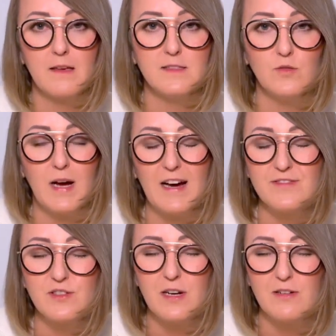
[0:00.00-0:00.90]
So
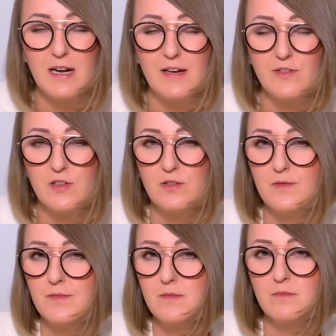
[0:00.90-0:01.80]
after
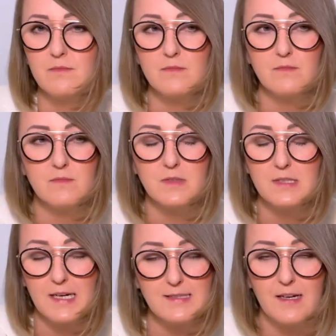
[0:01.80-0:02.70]
arrival,
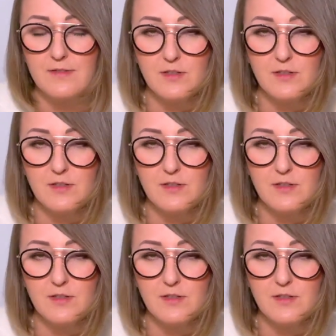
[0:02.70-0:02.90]
just after